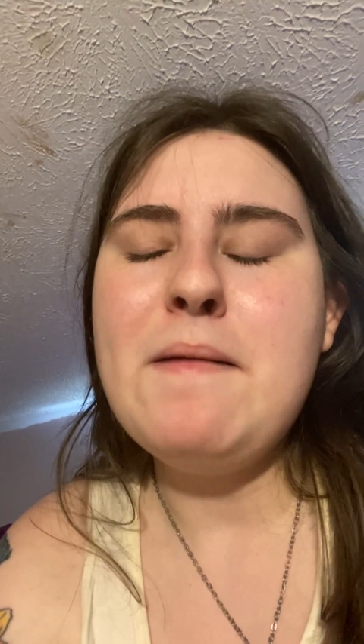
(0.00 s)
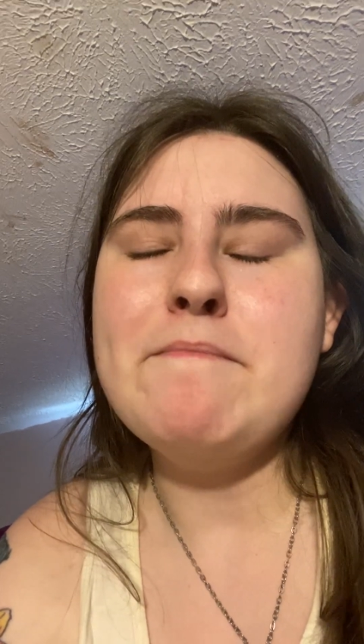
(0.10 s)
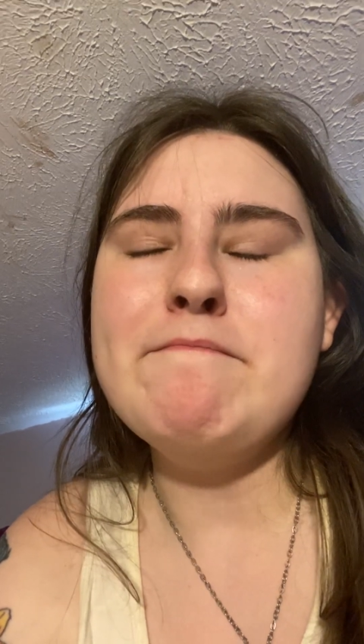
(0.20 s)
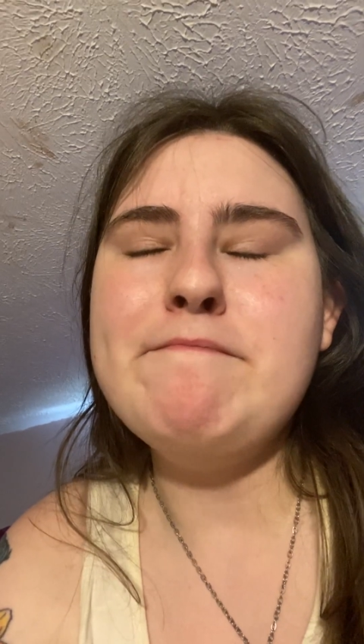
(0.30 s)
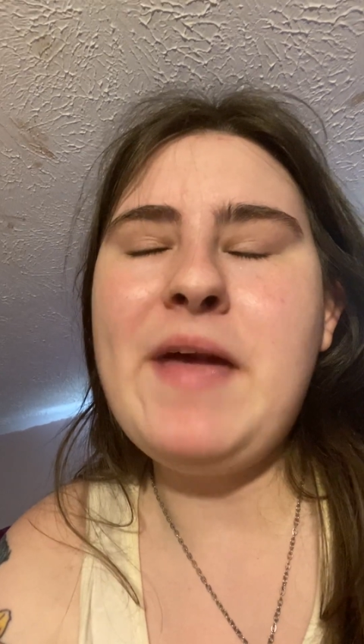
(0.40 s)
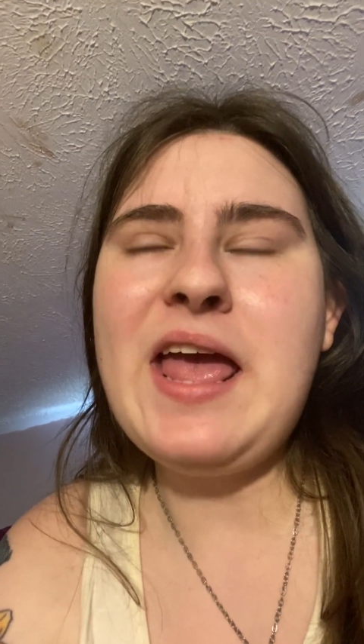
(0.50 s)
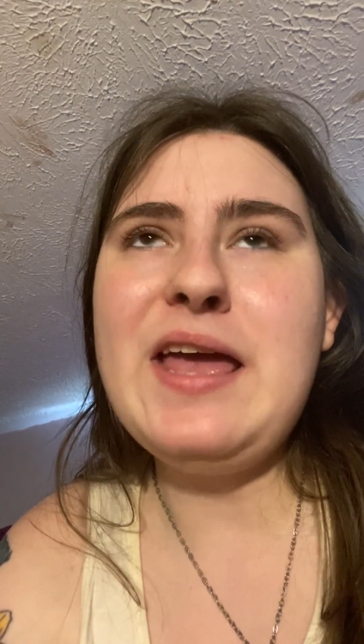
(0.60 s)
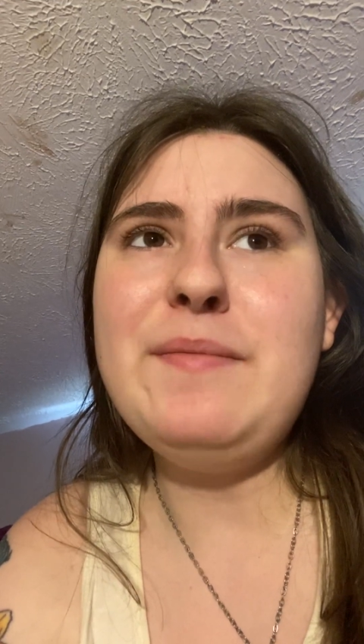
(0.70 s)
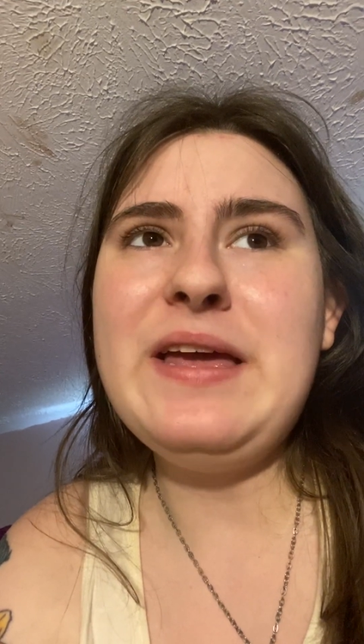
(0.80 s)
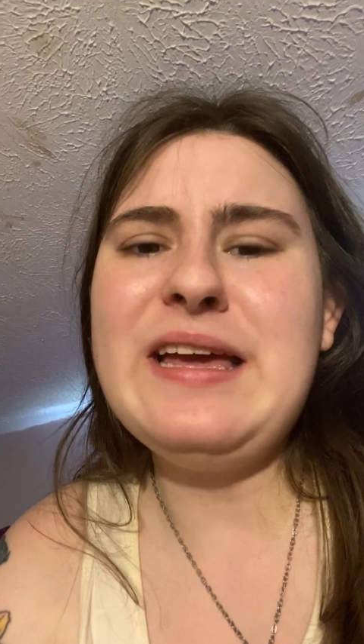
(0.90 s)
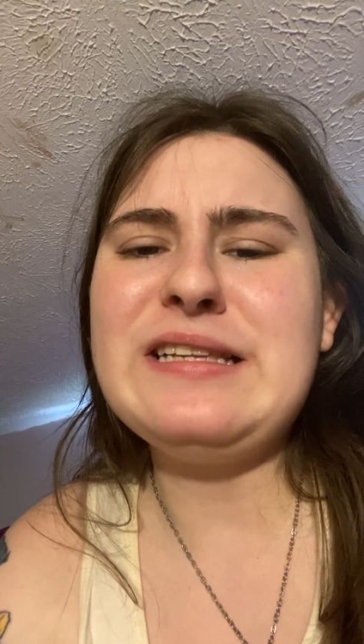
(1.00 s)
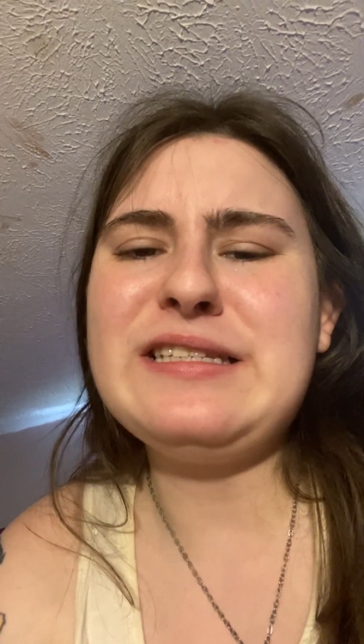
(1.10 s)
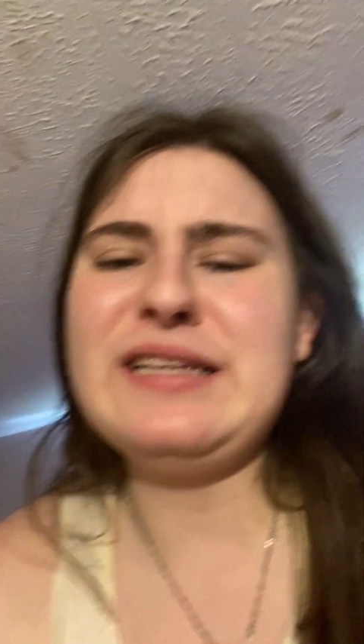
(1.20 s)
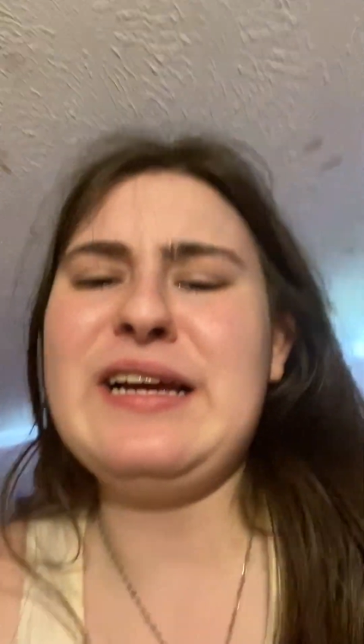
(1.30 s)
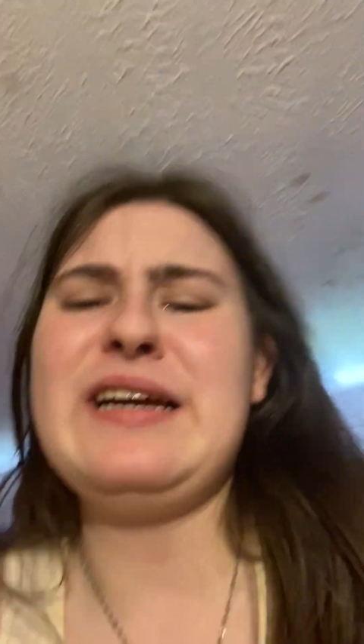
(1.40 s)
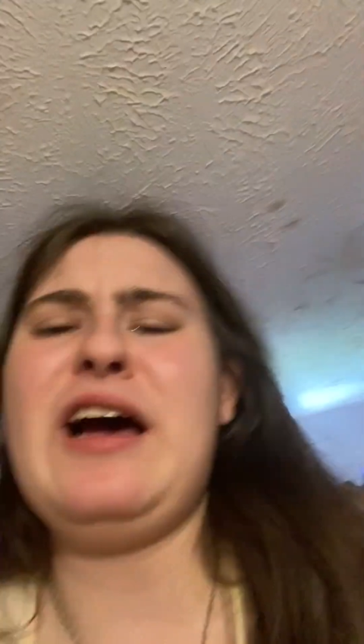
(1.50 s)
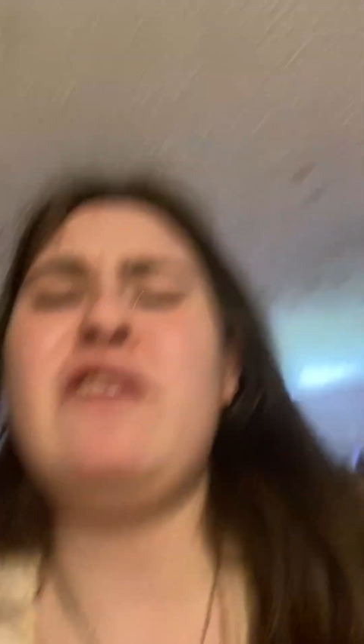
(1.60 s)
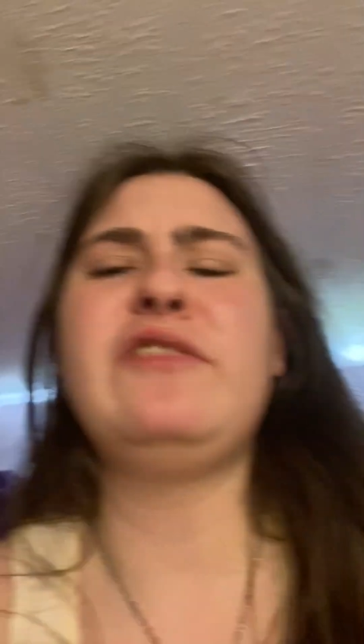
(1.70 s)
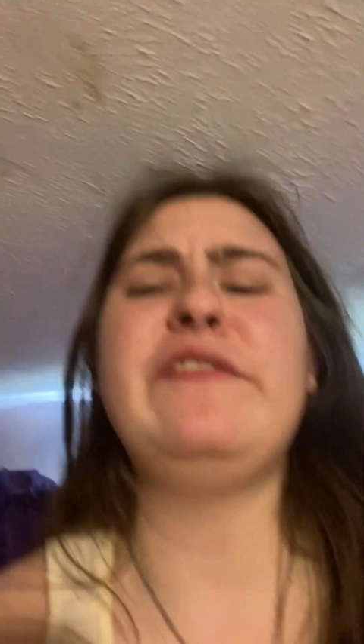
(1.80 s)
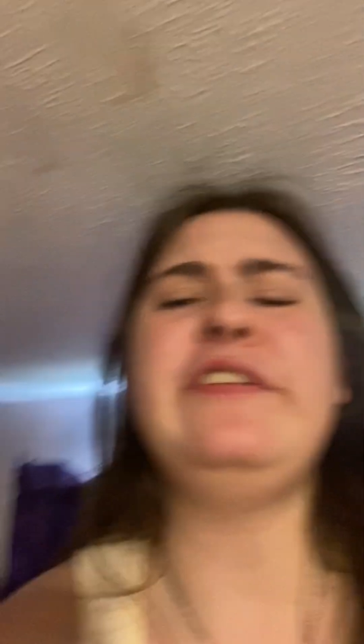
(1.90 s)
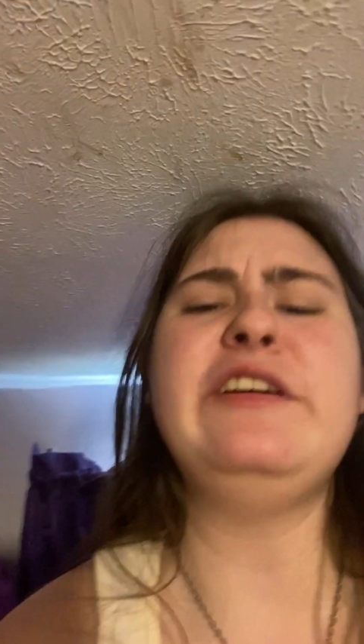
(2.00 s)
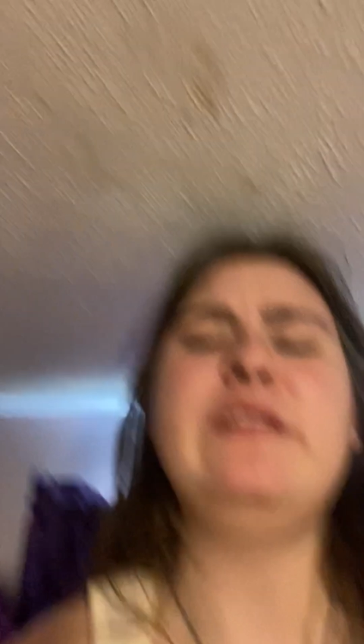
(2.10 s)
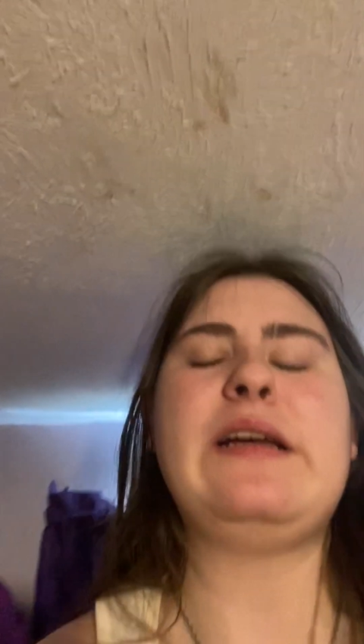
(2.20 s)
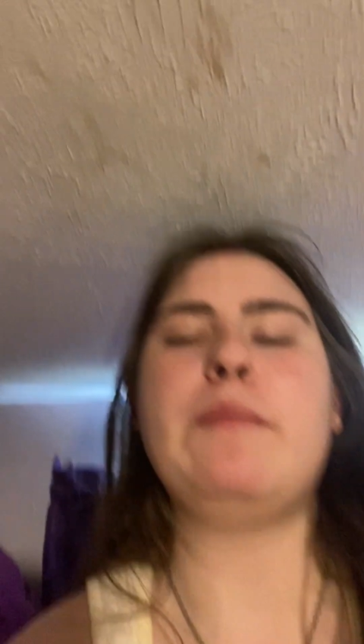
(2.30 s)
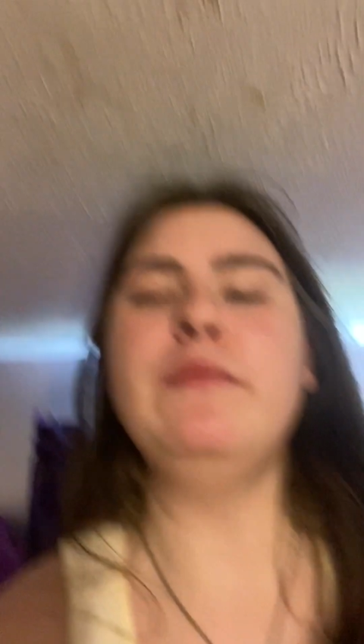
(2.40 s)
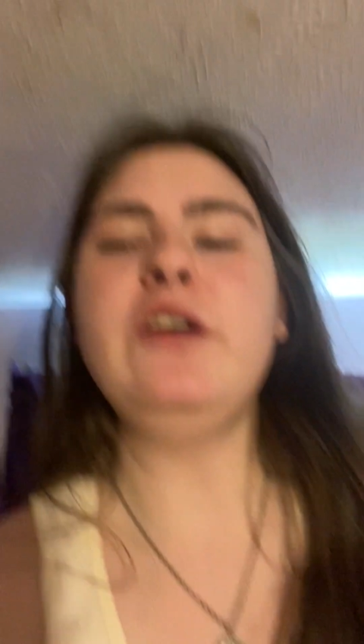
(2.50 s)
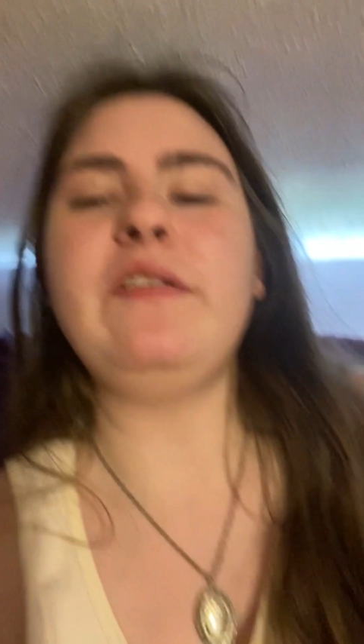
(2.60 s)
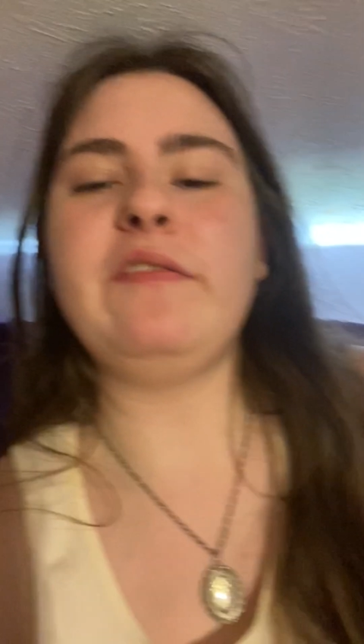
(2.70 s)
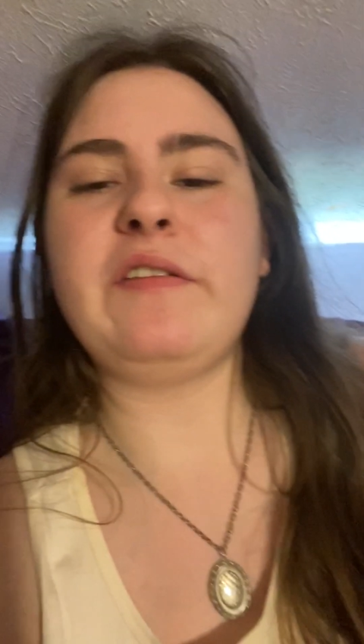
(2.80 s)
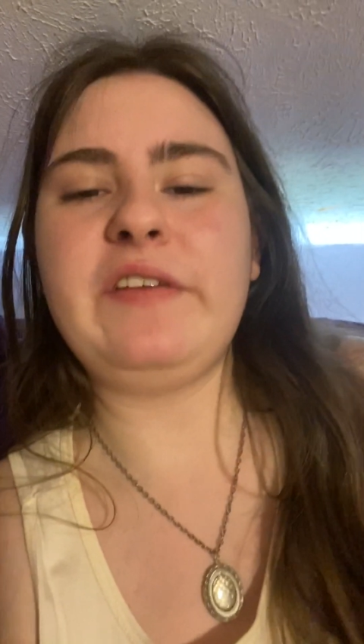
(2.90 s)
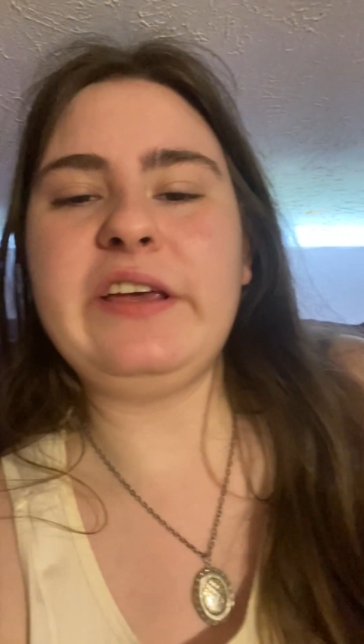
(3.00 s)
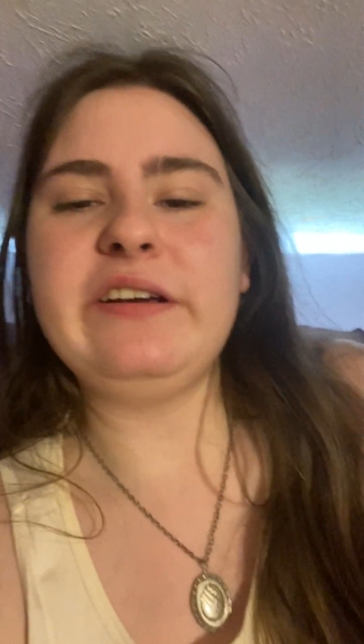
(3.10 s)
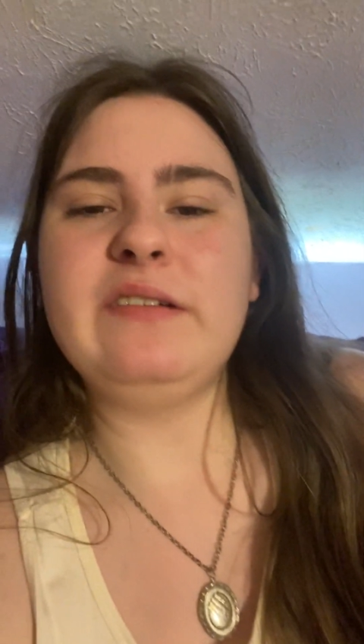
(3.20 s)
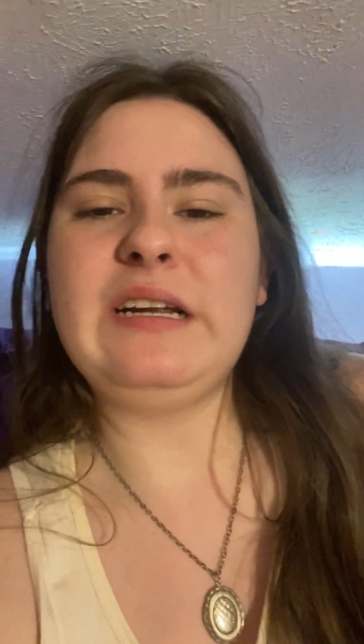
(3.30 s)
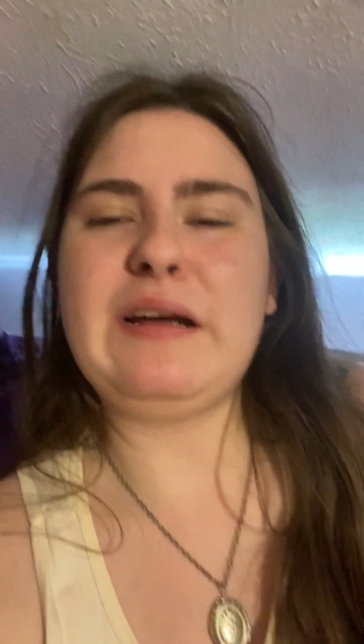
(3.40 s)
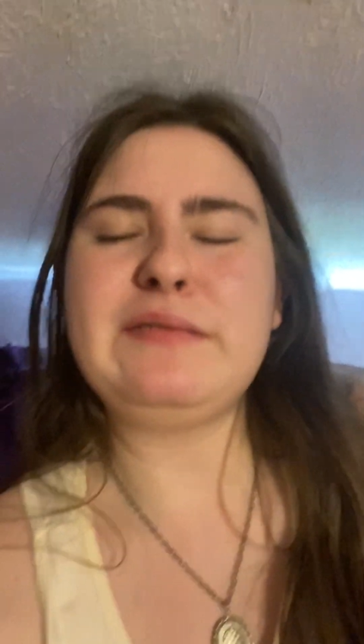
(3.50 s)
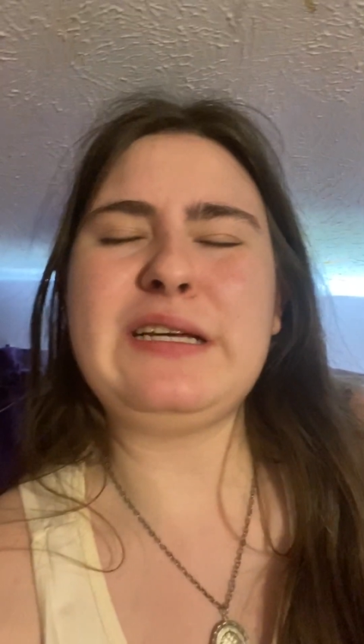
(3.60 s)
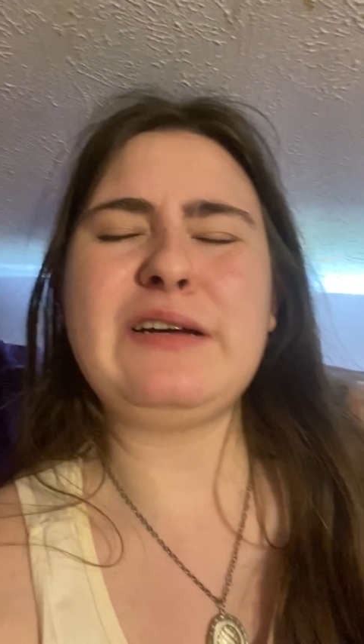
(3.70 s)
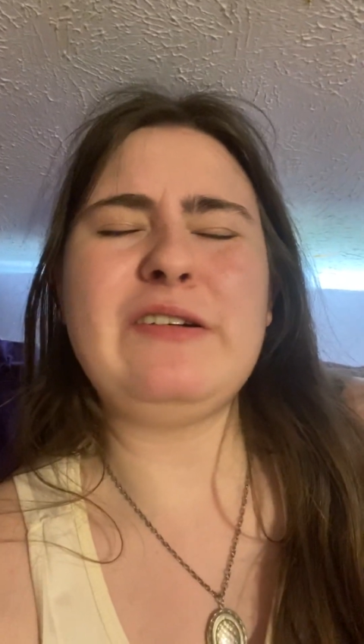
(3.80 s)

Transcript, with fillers: maybe it's like a review, like a movie review. And I was like,